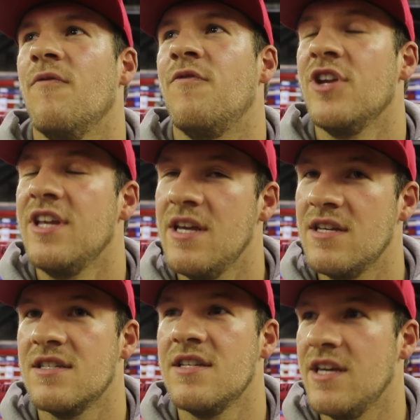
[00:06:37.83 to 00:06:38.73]
For
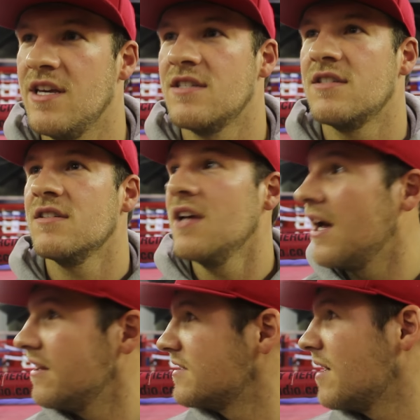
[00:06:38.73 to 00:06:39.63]
years and years
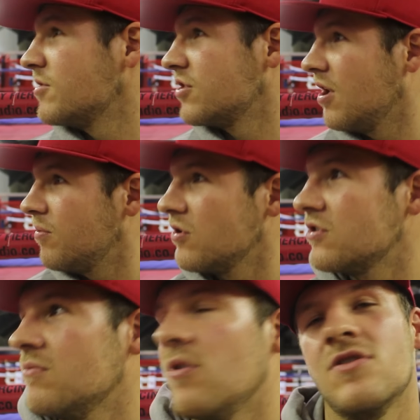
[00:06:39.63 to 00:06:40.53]
at this amateur club,
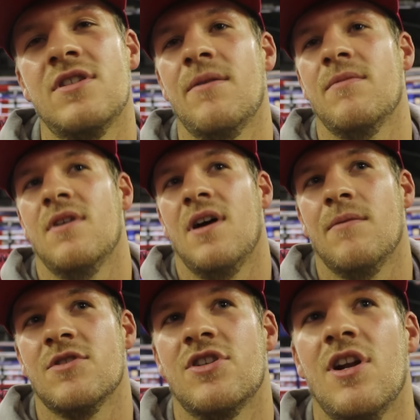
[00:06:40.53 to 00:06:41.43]
Hoddesdon Boxing
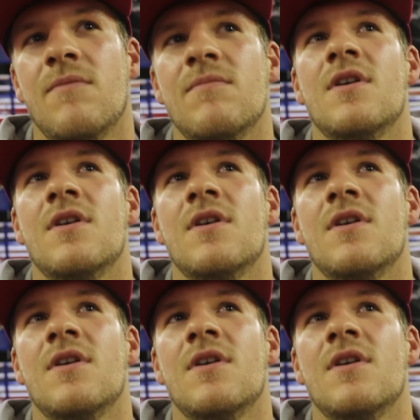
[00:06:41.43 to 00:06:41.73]
Amateur Club,